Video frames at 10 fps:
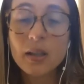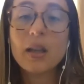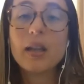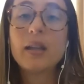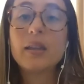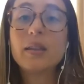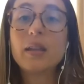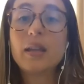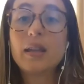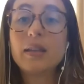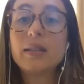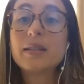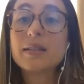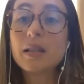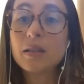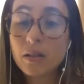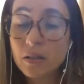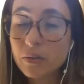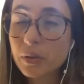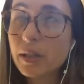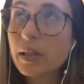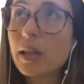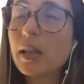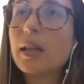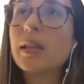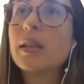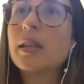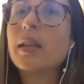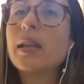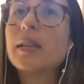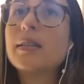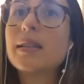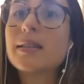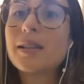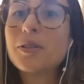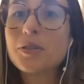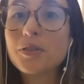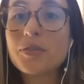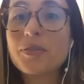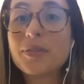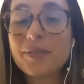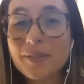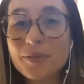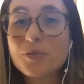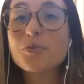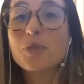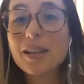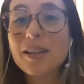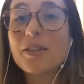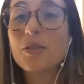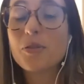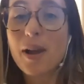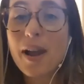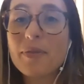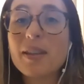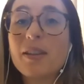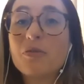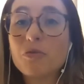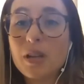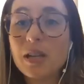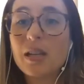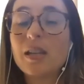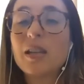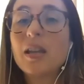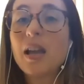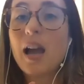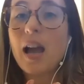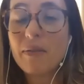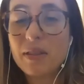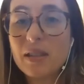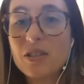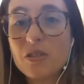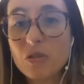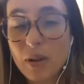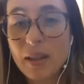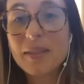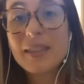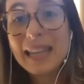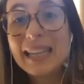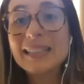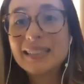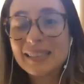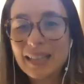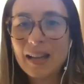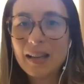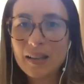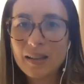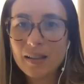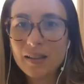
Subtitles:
And it takes a lot of work, and it takes a lot of really thriving and really having the strength inside